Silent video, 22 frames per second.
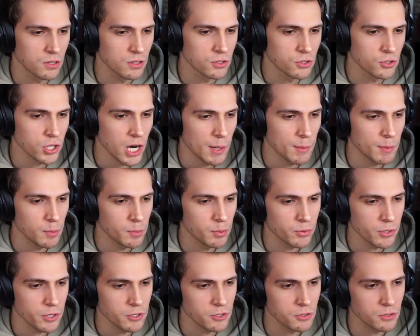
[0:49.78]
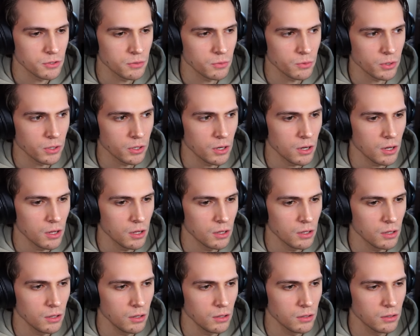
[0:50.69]
These tribal priests were
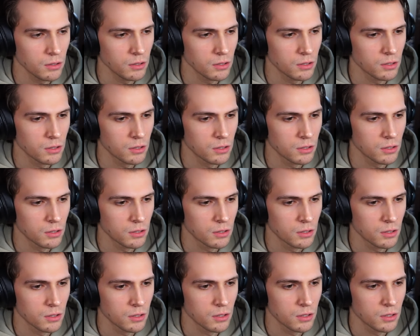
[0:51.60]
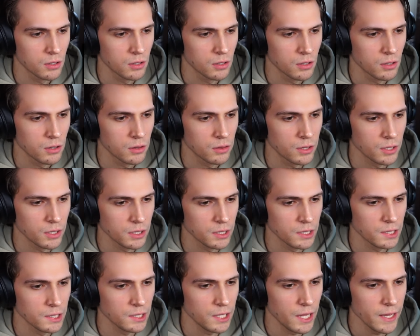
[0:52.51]
called the
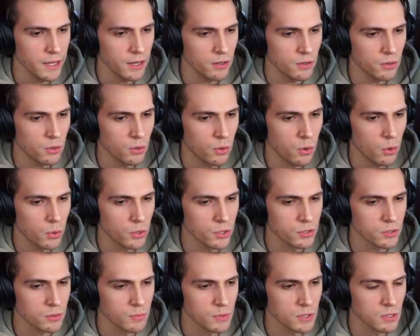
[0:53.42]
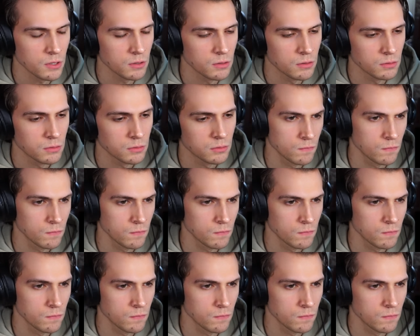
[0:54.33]
Light Horsemen.